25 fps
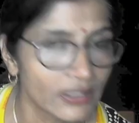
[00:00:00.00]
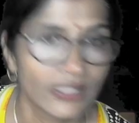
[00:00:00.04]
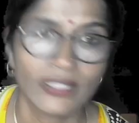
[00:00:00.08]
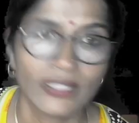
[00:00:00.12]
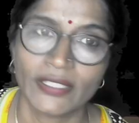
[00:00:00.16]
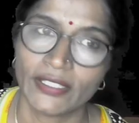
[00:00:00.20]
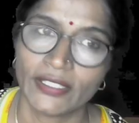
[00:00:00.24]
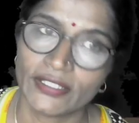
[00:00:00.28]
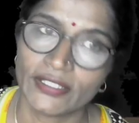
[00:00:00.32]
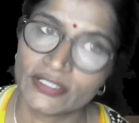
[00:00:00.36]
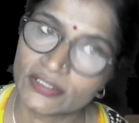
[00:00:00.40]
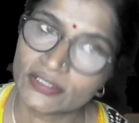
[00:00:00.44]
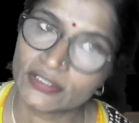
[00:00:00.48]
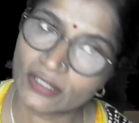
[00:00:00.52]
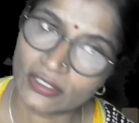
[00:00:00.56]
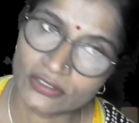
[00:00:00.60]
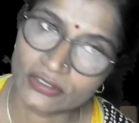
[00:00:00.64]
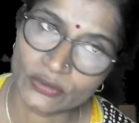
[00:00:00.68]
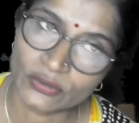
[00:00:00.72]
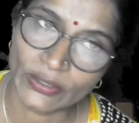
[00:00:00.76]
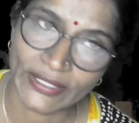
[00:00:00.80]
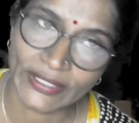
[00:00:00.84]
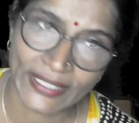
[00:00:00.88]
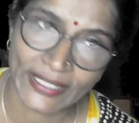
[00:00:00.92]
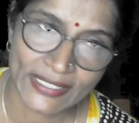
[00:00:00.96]
it is also
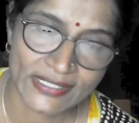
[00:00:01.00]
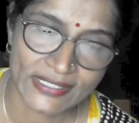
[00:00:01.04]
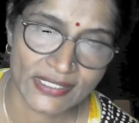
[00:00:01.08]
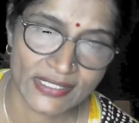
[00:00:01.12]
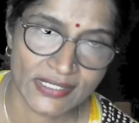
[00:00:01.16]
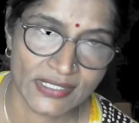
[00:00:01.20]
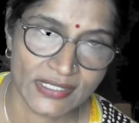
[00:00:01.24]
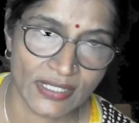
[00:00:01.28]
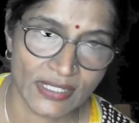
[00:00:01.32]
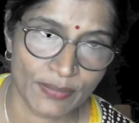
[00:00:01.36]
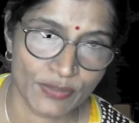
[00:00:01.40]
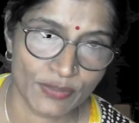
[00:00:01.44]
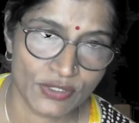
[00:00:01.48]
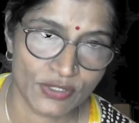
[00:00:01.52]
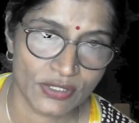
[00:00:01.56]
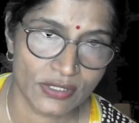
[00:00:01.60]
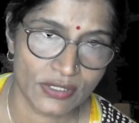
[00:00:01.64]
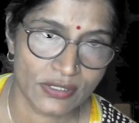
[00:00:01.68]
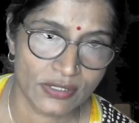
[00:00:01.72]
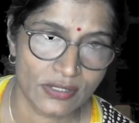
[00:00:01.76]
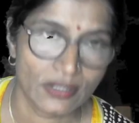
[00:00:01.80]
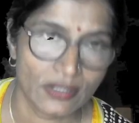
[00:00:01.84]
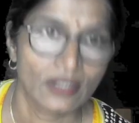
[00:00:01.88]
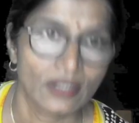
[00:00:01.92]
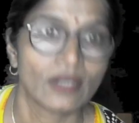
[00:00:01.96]
a gaseous substance.
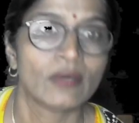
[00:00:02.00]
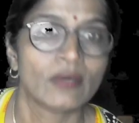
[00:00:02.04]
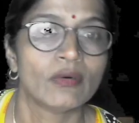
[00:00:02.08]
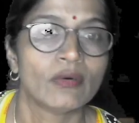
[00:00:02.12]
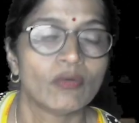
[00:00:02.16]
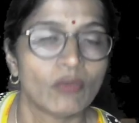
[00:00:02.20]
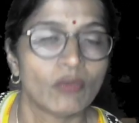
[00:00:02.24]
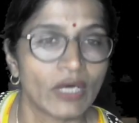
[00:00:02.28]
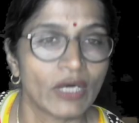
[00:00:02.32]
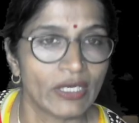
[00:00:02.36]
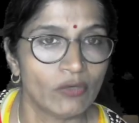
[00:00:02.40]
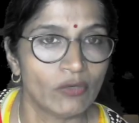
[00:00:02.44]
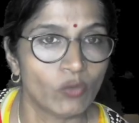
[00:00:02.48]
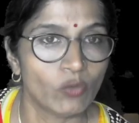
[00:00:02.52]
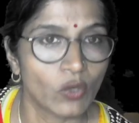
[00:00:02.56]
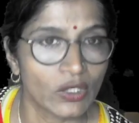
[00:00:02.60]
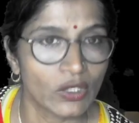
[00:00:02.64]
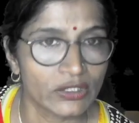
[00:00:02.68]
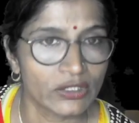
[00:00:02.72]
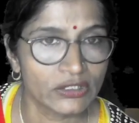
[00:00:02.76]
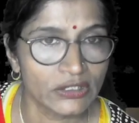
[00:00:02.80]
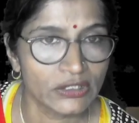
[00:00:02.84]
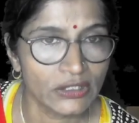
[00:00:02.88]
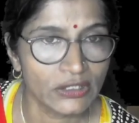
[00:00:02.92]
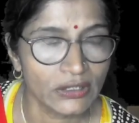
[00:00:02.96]
While
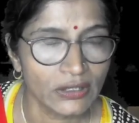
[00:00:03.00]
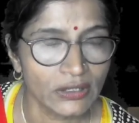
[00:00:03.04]
water,